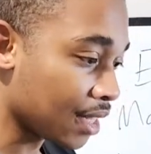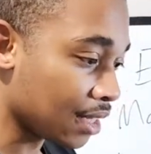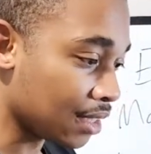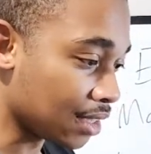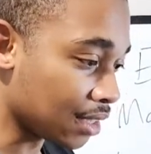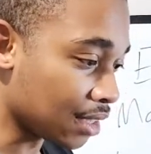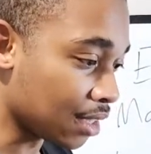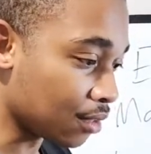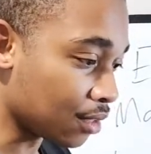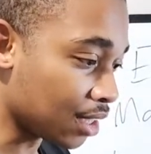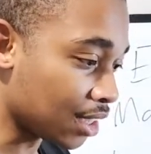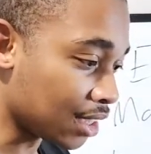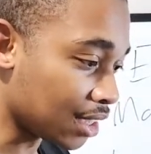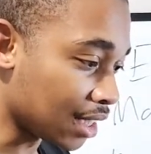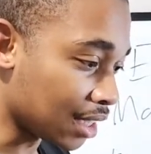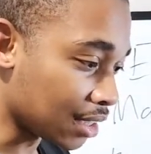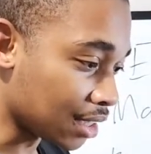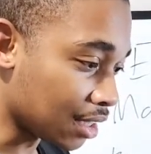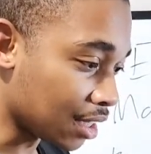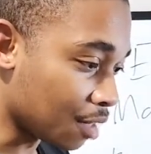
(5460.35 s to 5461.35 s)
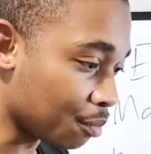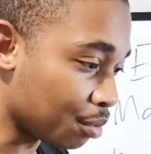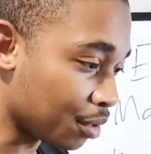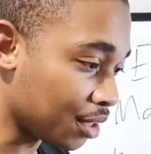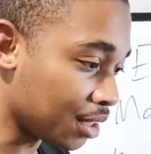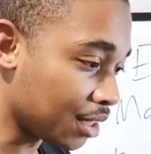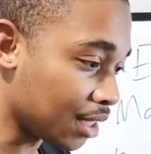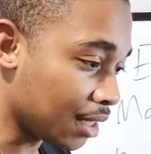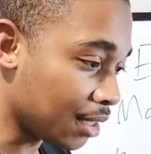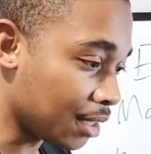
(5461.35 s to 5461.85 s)
Just go to the section.
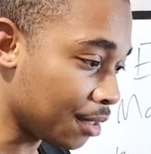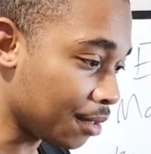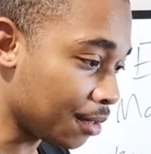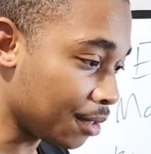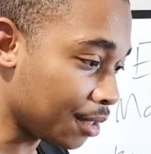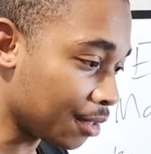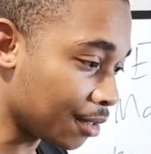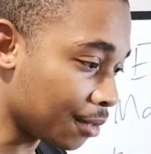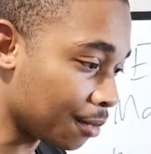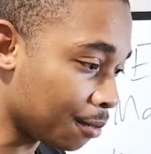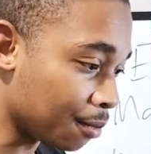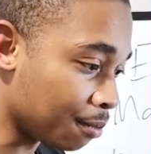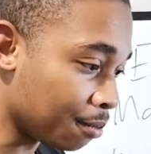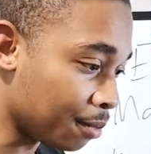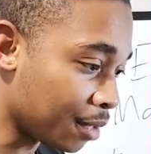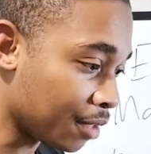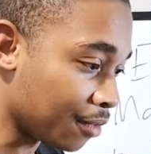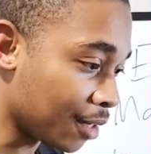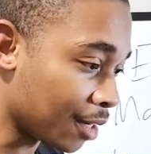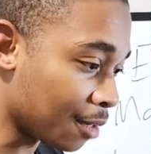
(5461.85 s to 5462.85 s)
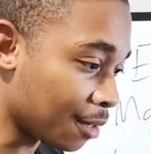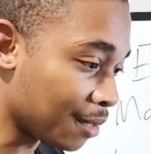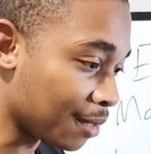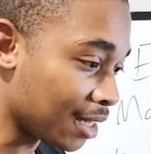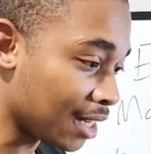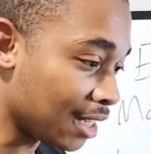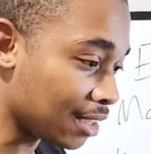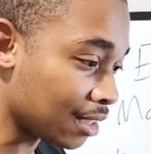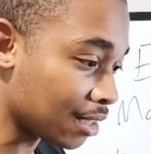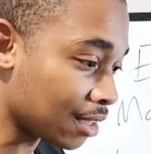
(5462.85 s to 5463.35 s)
Appreciate and your book
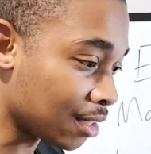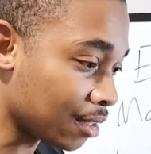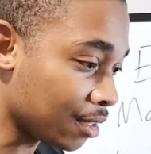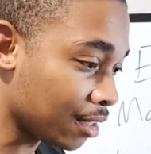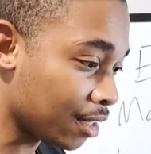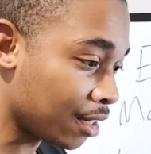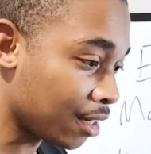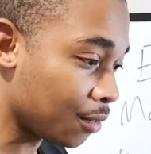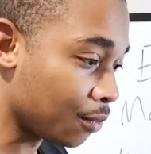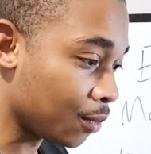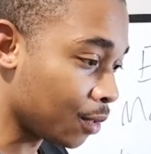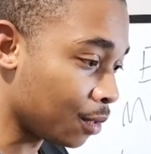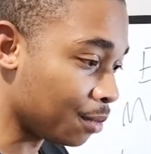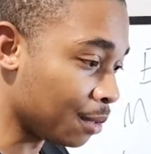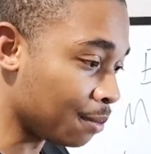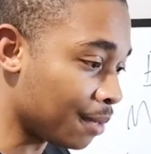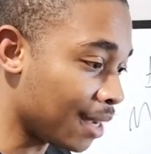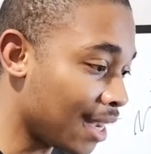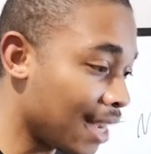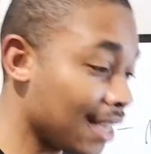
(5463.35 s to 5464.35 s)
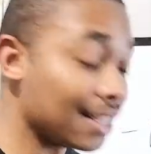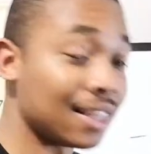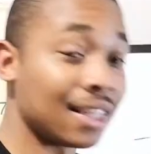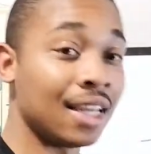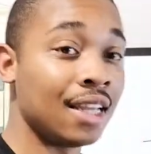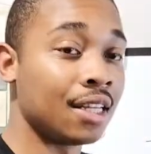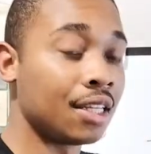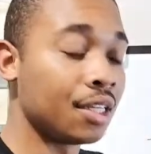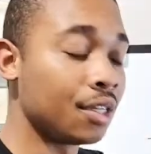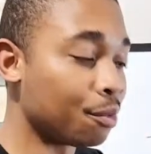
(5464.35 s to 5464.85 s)
recommendations earlier. We'll be back.
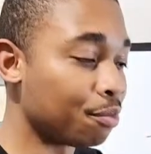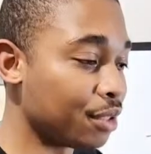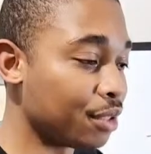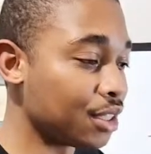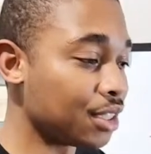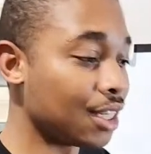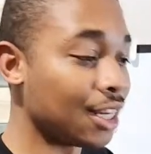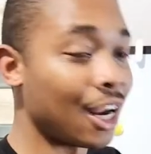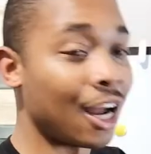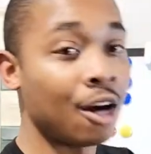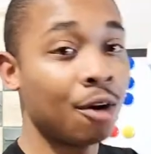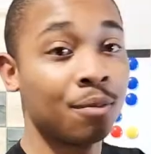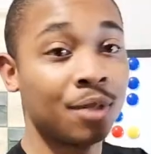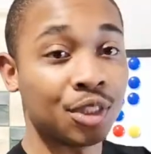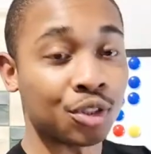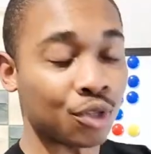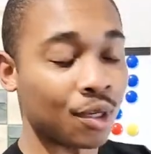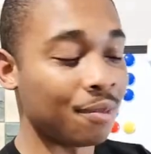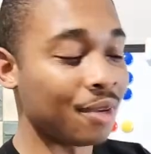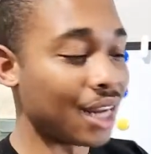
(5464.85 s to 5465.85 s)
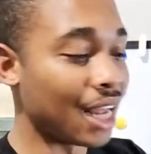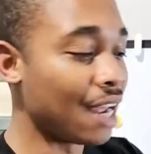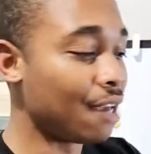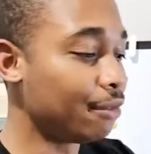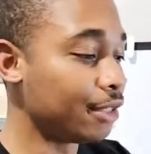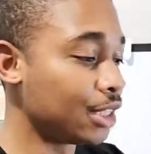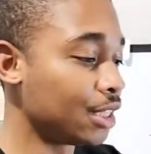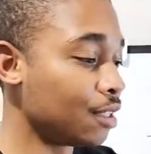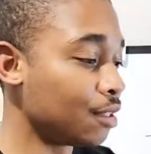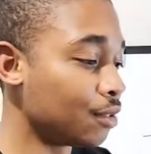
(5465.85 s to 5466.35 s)
Thank you. I appreciate it. I'll be streaming
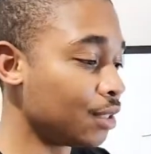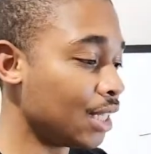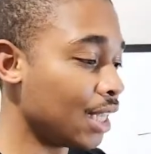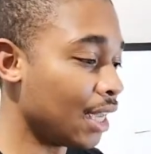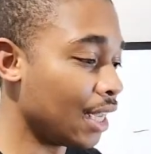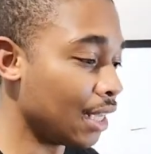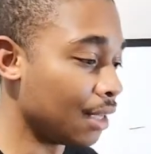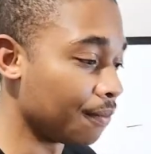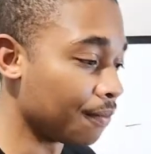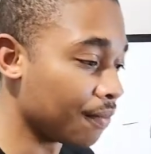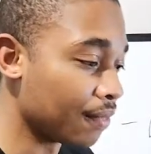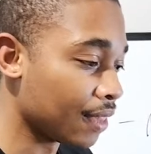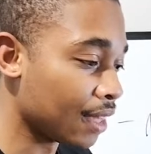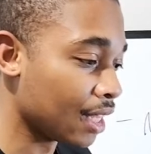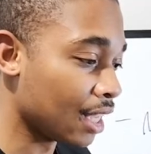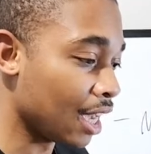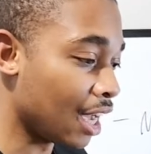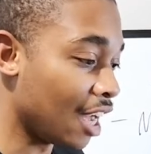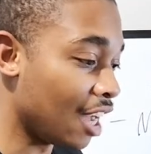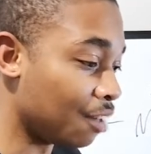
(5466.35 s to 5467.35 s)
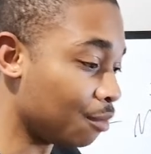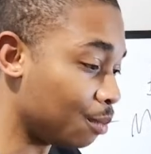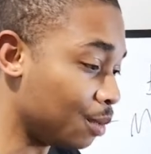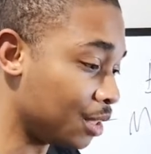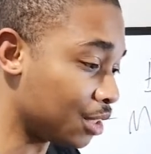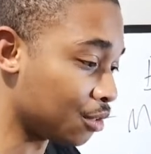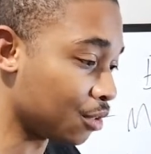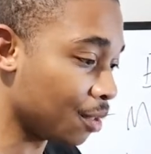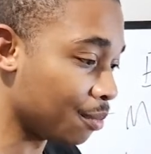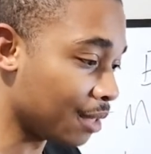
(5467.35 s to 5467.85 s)
every single day. I'll be
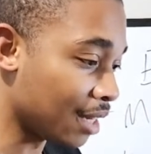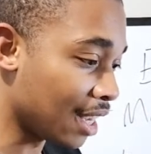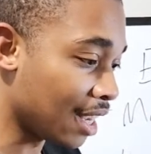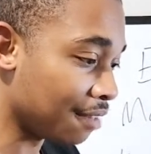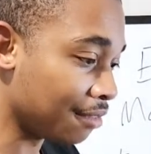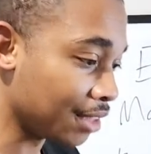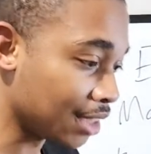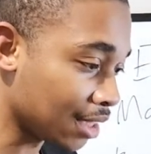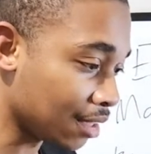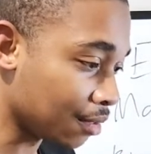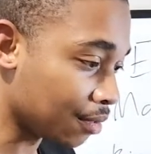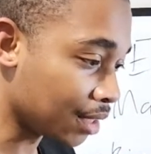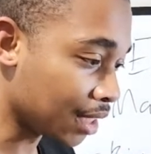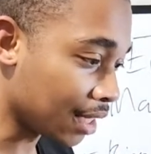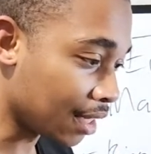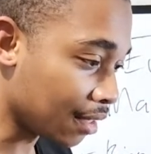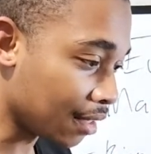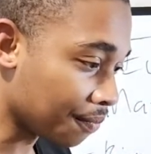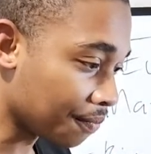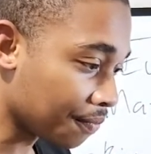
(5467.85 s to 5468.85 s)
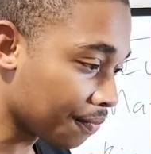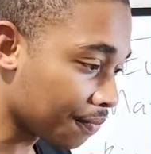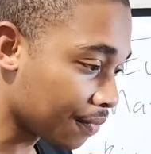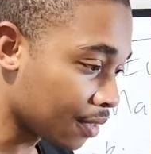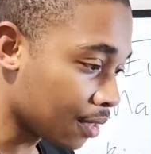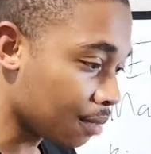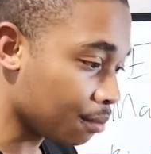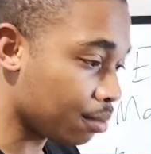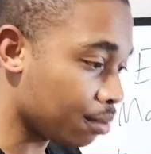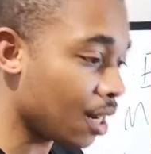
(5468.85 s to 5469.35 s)
streaming every single day.
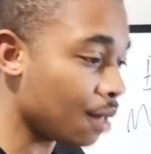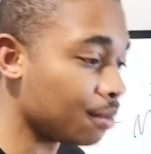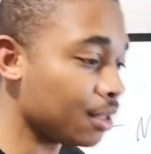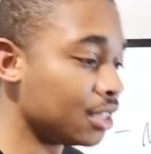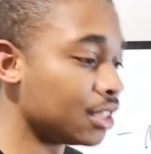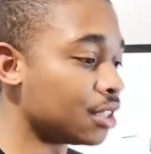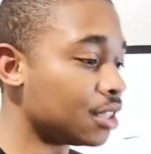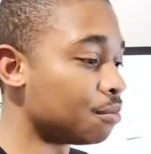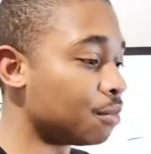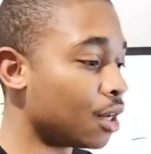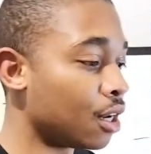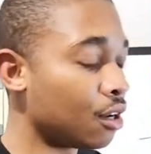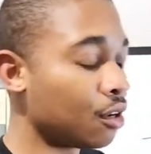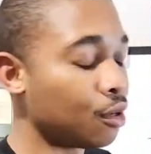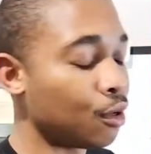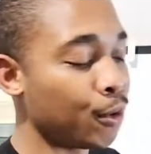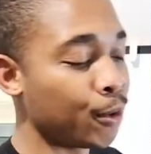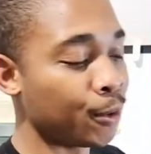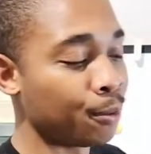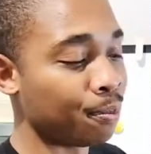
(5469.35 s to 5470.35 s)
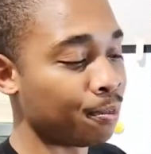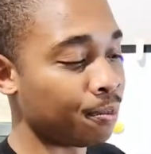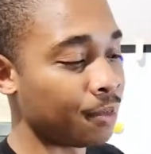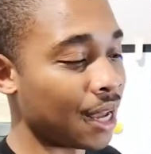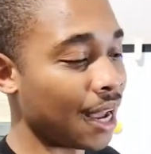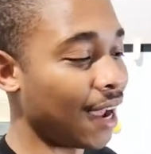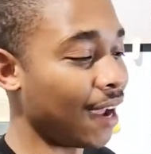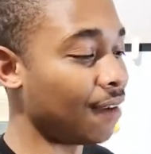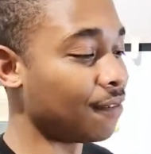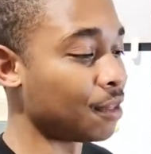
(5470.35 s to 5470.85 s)
Probably tomorrow it would
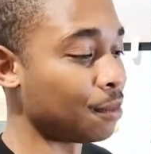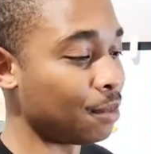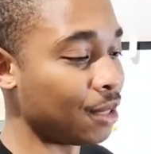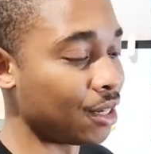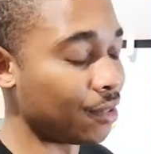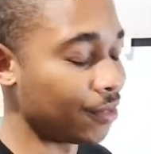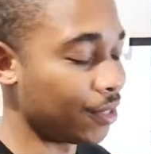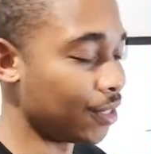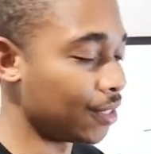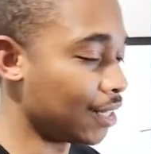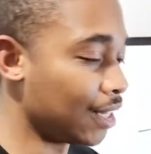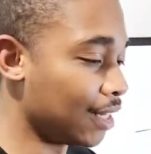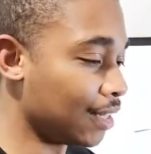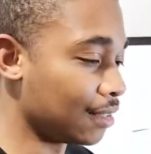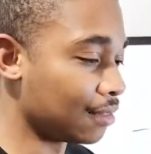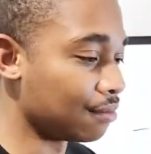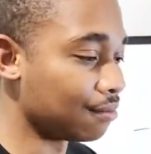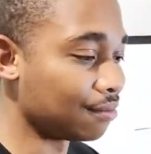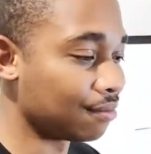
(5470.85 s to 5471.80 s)
have to be around like,